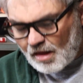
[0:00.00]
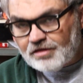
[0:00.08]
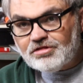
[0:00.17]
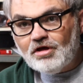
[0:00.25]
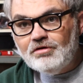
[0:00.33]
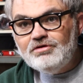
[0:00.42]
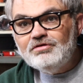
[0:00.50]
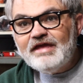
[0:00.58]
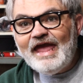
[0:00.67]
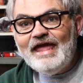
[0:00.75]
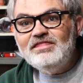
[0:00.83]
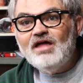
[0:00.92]
So you
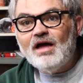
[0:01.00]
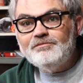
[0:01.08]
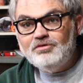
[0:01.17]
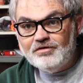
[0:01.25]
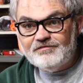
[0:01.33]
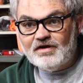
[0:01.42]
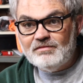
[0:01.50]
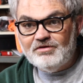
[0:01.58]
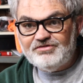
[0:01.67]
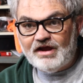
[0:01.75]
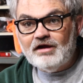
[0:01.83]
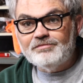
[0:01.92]
cannot put very
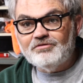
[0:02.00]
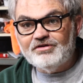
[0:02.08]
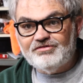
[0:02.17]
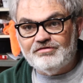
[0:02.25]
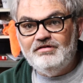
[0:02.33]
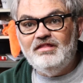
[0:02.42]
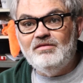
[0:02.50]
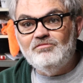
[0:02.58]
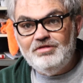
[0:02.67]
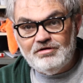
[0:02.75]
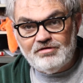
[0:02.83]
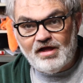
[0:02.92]
much air pressure in them
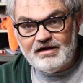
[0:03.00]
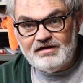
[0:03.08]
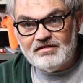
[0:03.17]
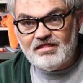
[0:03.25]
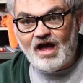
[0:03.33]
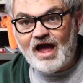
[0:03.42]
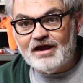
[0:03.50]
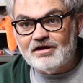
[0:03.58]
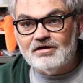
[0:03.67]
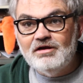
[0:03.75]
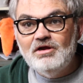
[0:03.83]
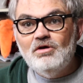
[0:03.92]
when they're not in a
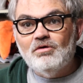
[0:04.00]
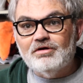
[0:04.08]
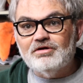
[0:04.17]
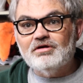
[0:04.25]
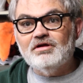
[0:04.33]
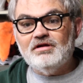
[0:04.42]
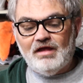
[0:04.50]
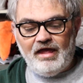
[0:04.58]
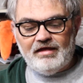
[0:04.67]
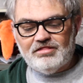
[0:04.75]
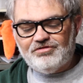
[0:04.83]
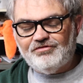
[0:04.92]
tire, or you're going to
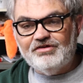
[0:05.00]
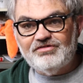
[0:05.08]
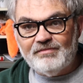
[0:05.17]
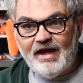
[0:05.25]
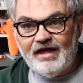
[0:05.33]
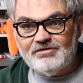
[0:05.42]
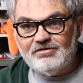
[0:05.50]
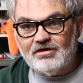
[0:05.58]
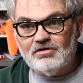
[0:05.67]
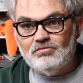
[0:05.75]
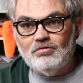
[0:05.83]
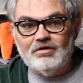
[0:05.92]
stretch them out and they're
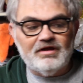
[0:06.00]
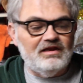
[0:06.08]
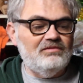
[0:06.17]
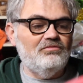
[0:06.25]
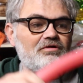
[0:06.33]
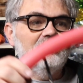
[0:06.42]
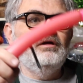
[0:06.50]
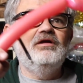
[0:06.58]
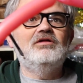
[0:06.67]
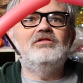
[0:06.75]
not going to work anymore.